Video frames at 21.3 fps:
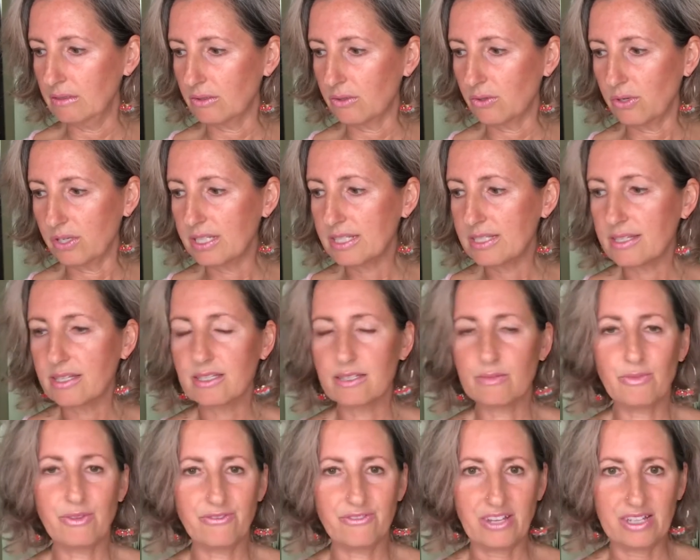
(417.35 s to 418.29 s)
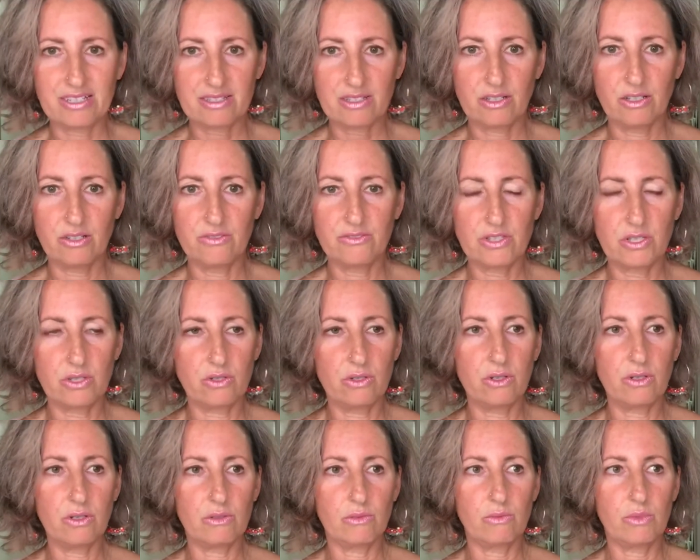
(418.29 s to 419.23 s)
criticism of ourselves at
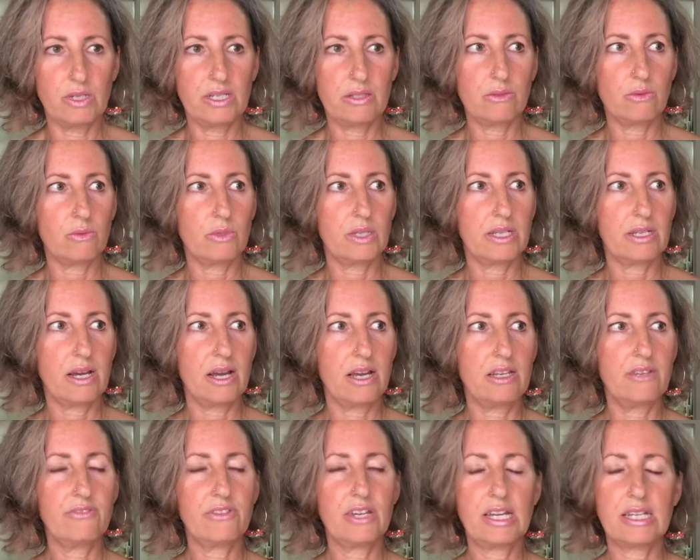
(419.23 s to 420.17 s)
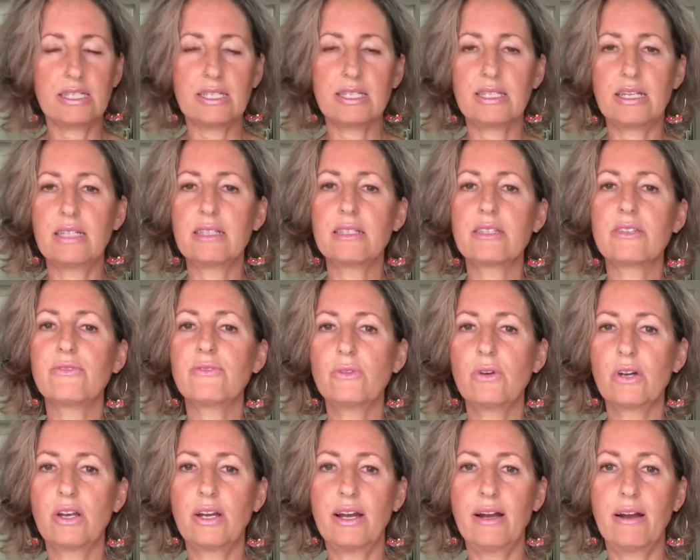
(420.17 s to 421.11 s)
all, we kind of get a sense of
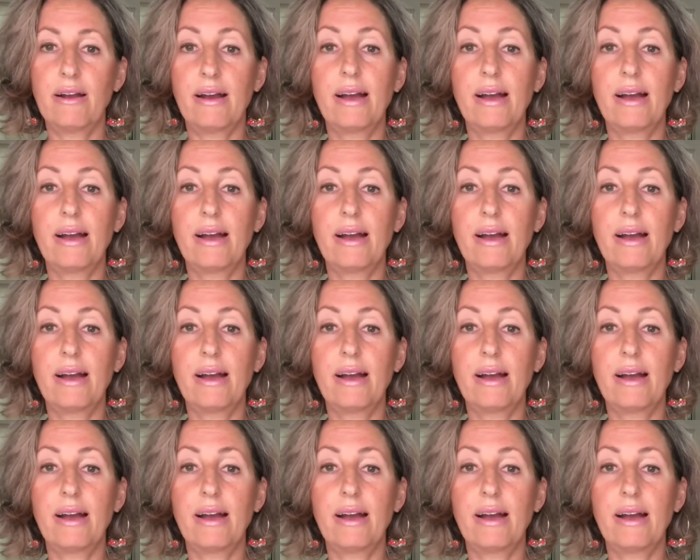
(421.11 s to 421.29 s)
what our